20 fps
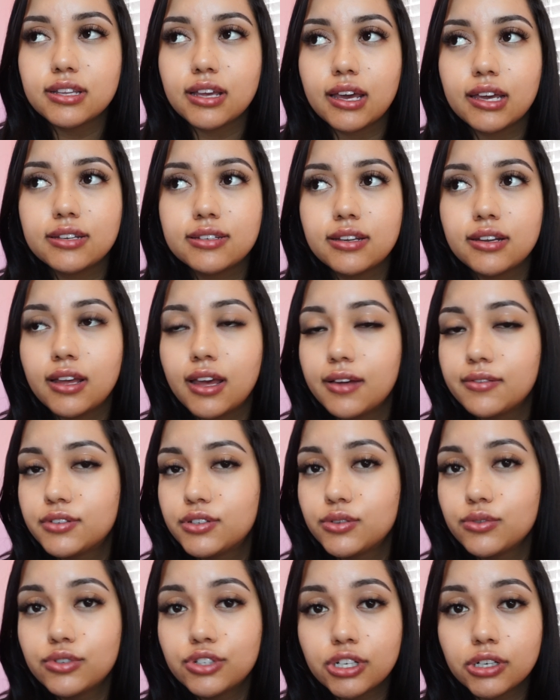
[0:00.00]
I did have
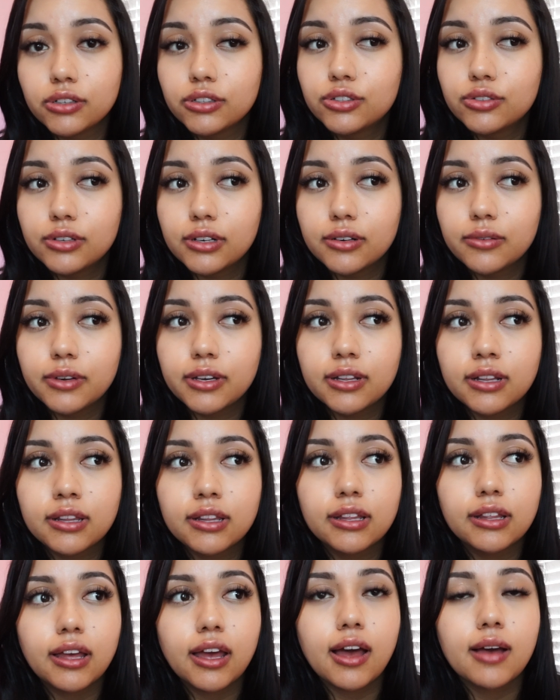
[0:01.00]
2 children with
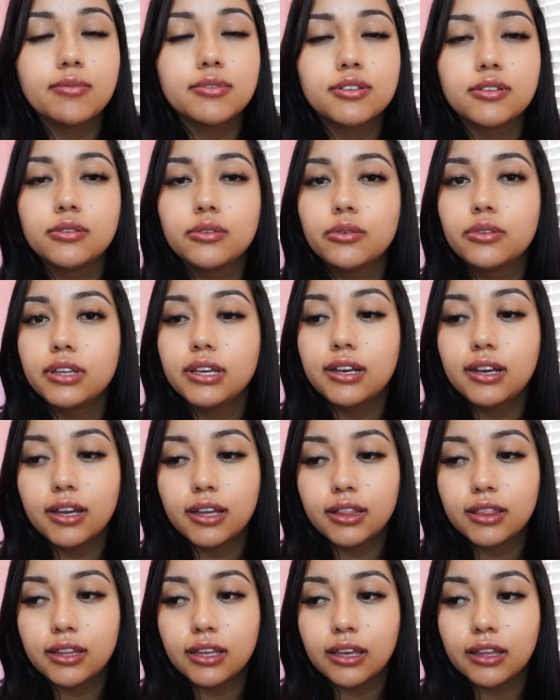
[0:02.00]
absolutely
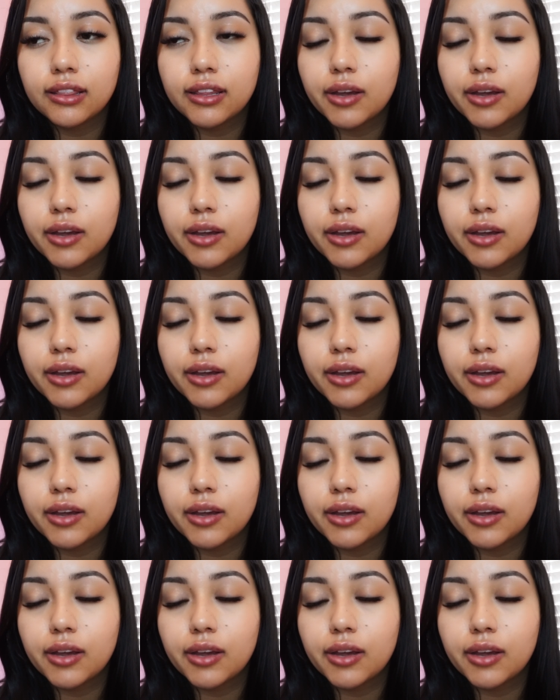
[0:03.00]
nothing.